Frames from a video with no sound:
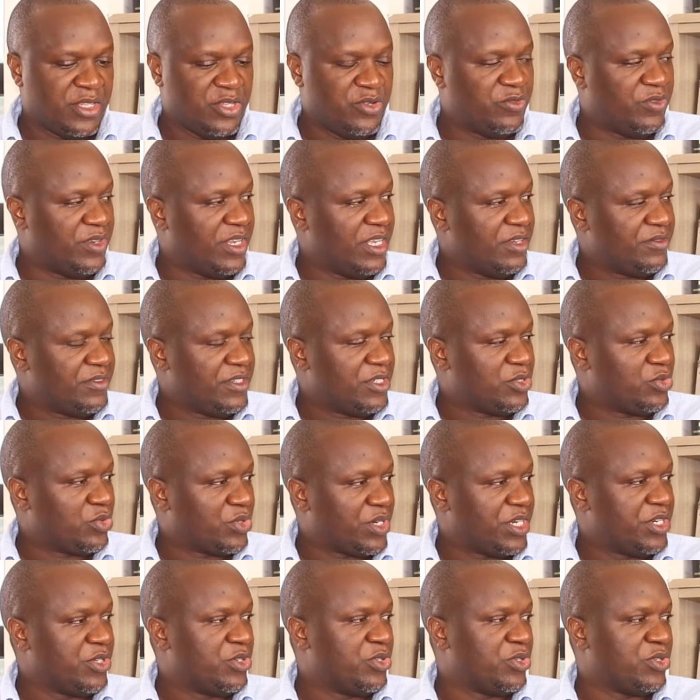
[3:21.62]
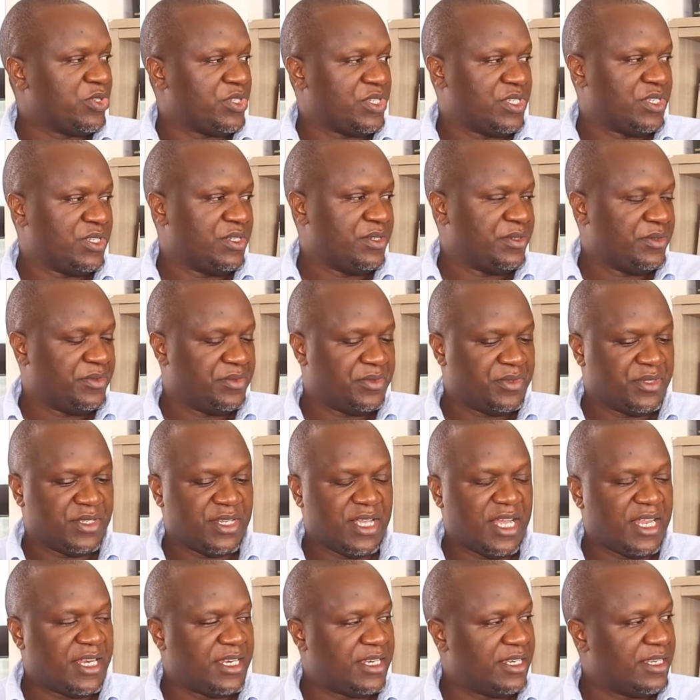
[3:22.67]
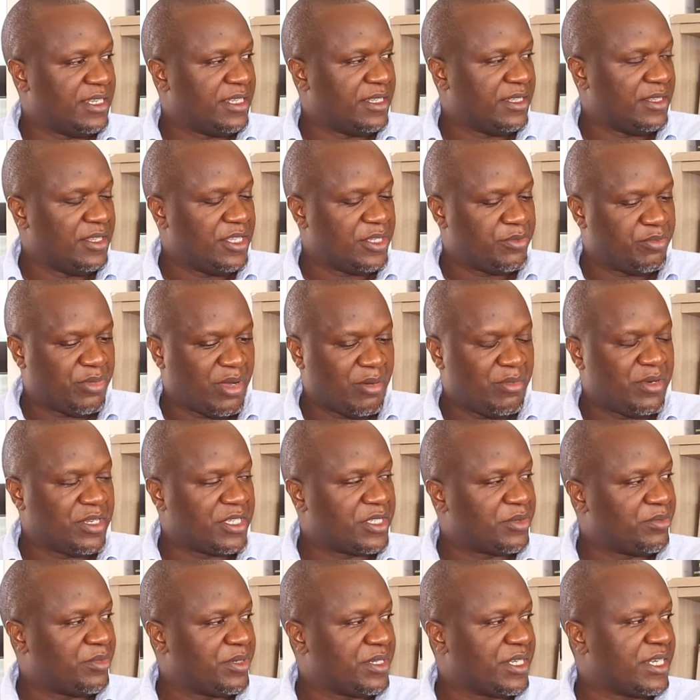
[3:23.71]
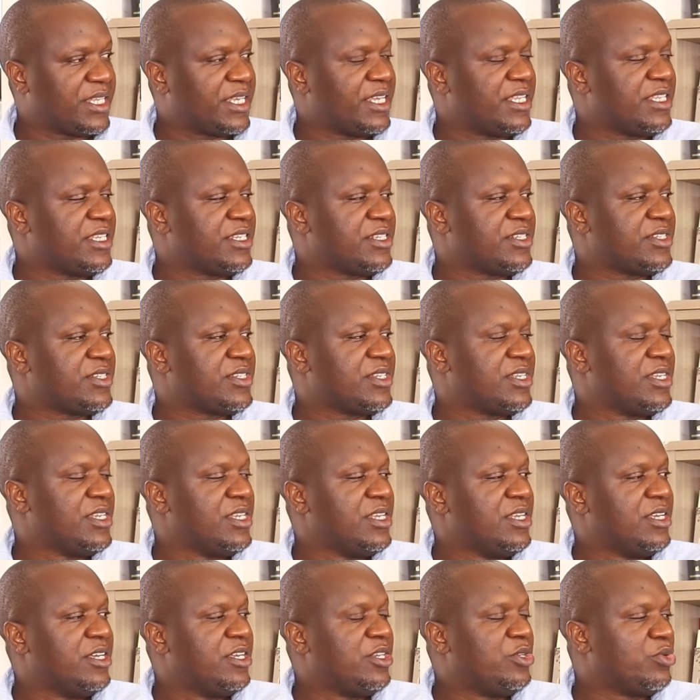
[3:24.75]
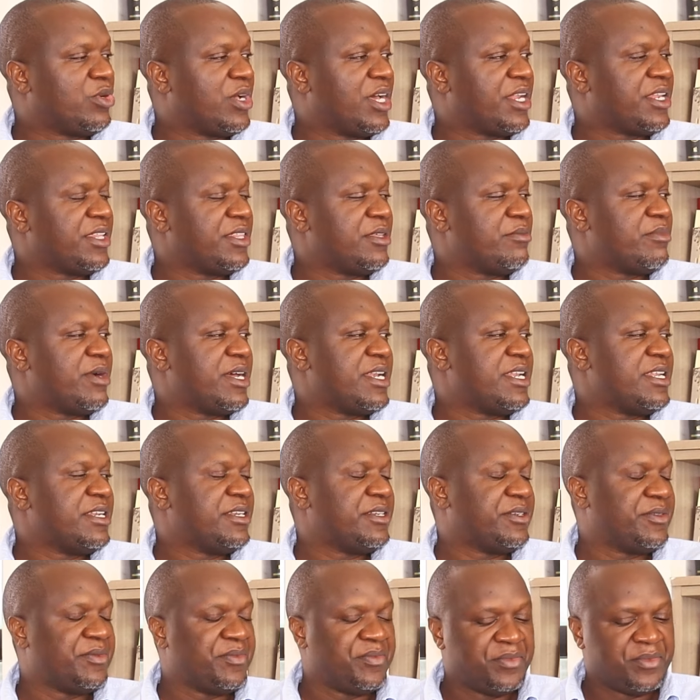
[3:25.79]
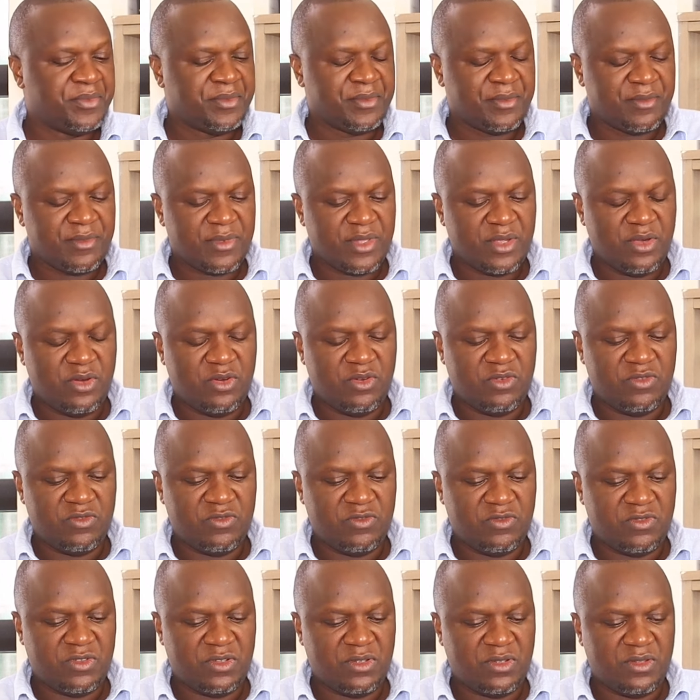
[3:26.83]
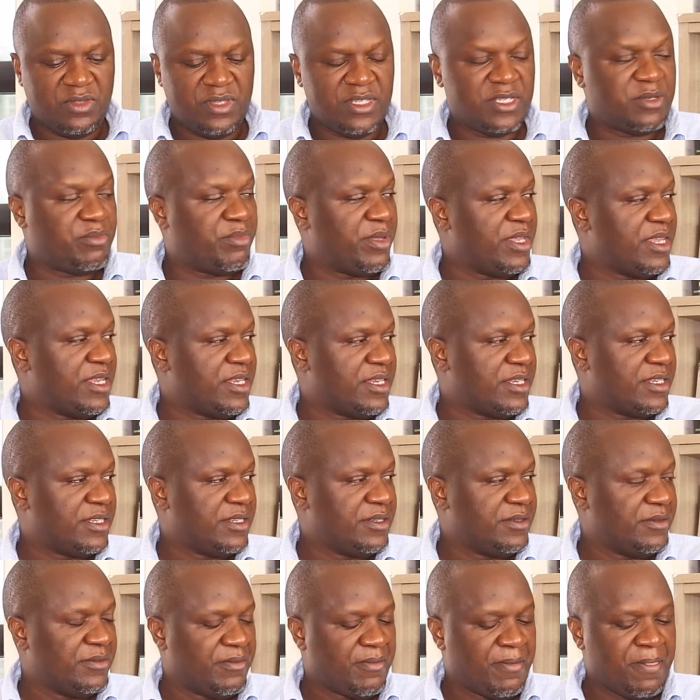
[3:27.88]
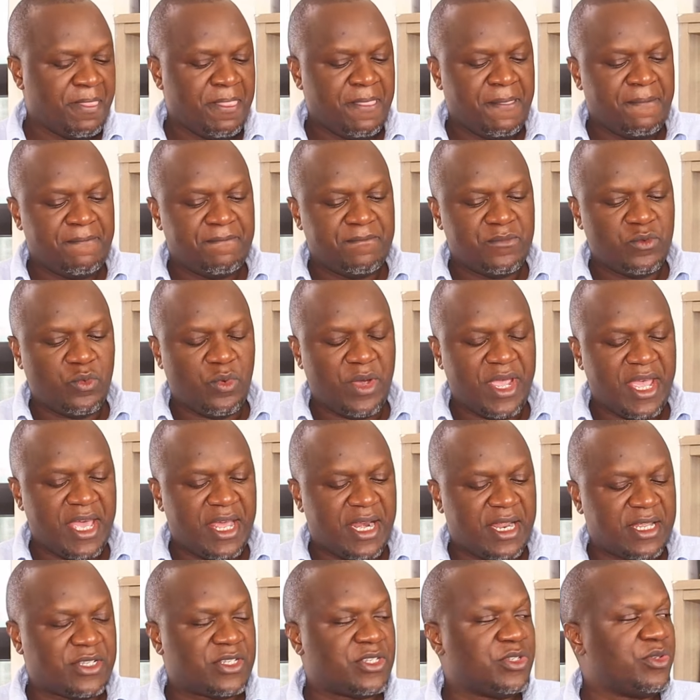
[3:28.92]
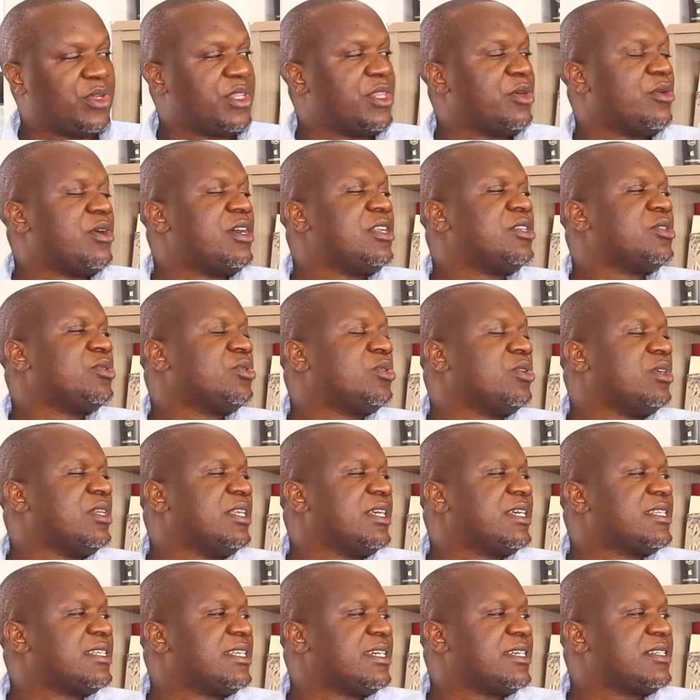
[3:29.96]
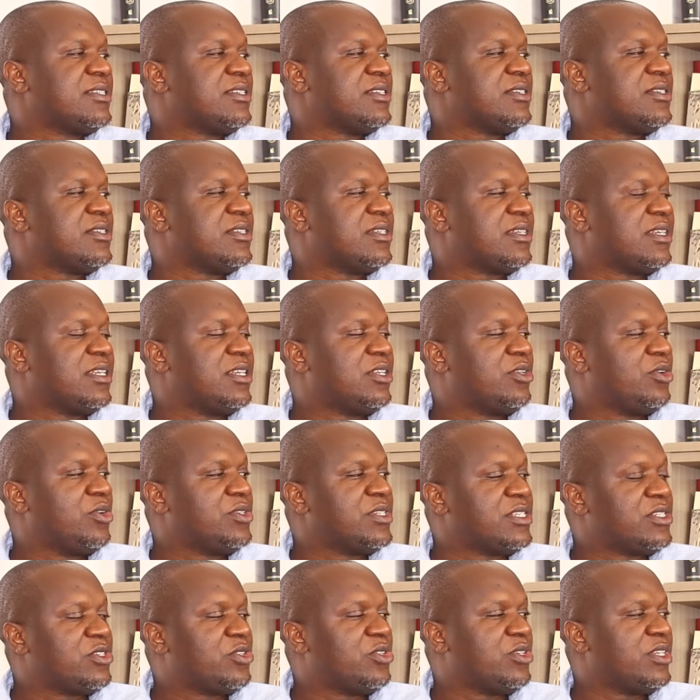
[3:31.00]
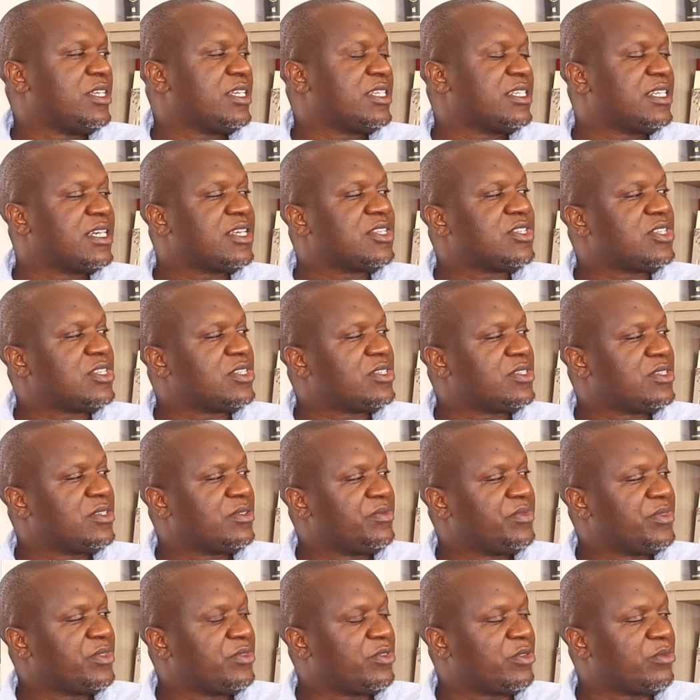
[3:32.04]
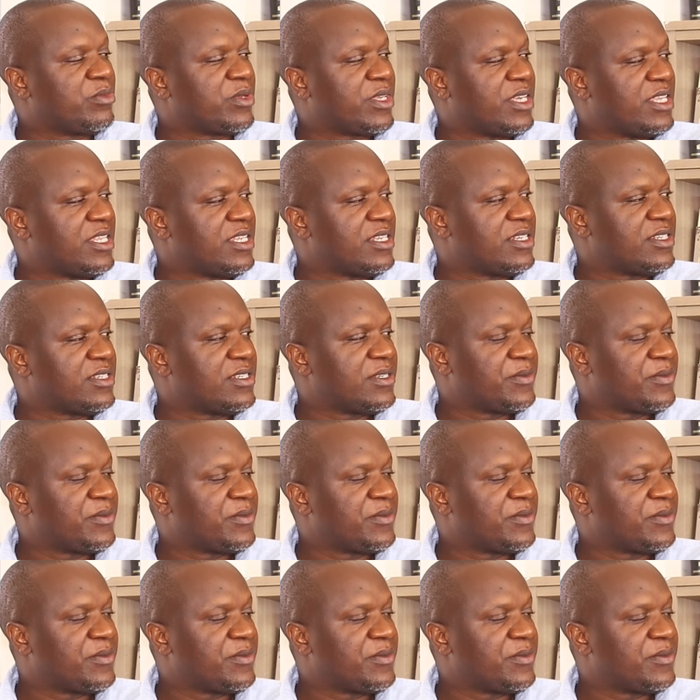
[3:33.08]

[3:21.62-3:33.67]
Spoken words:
You've left it to Red Cross and the public spirit Kenyans to carry the burden of this pain. Mm-hmm. Whereas you are the ones who collect taxes. Red Cross doesn't collect taxes from Kenyans.